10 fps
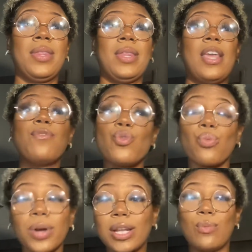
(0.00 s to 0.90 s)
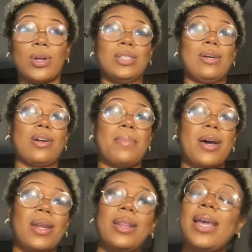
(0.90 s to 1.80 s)
If you really want to talk
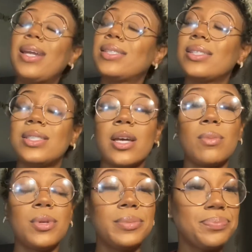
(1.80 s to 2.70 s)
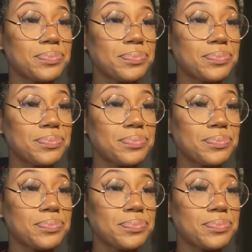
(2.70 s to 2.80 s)
about it. Ladies and gentlemen,